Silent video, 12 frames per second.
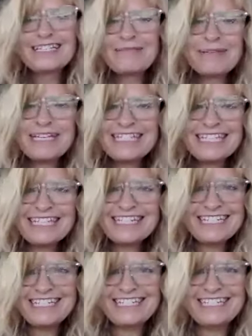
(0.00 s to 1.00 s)
looks
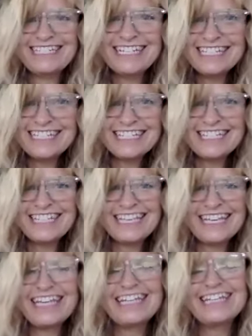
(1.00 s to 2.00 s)
amazing. It's
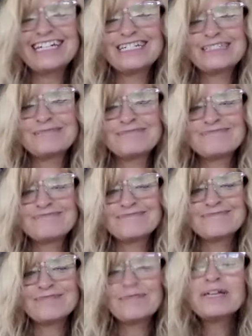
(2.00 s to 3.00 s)
they um
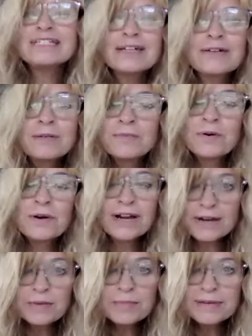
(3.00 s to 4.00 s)
we ended up with more
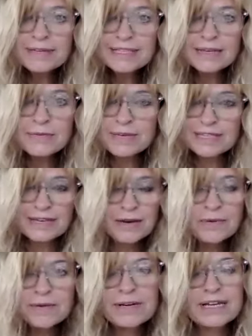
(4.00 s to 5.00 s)
help than we thought mm-hmm.
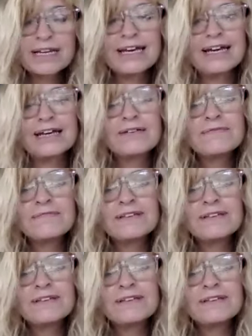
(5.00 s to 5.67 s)
we were going to have